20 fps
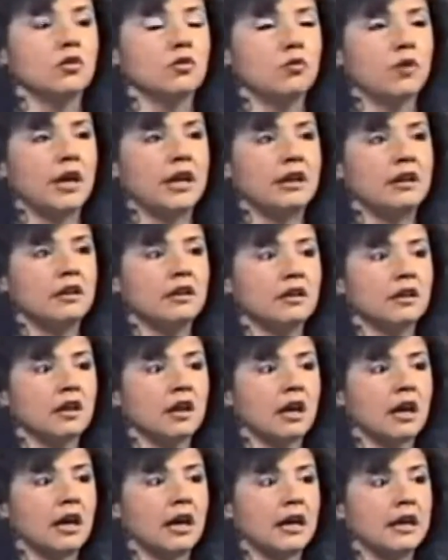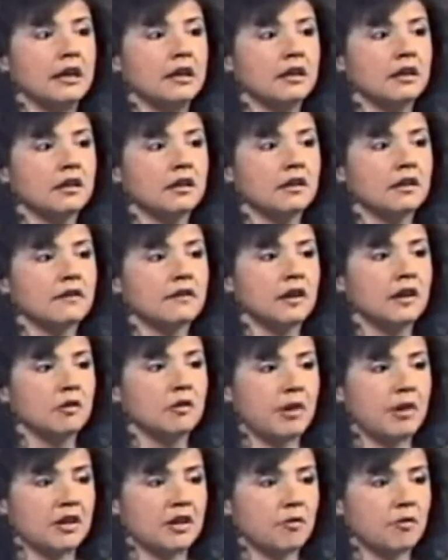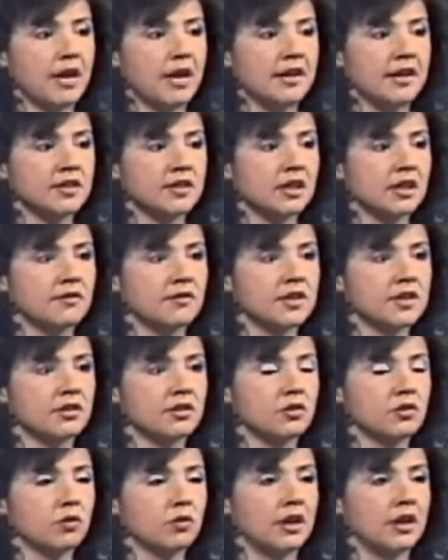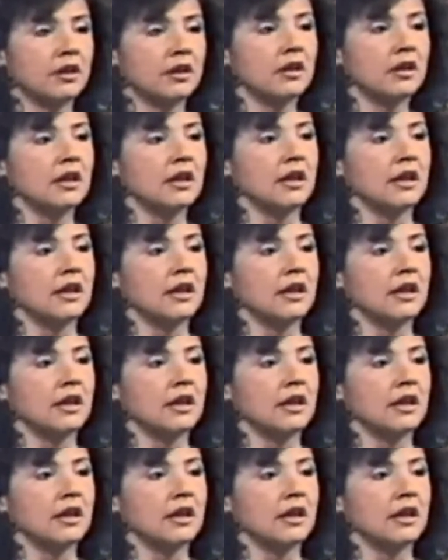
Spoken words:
when I think about the passing of such a one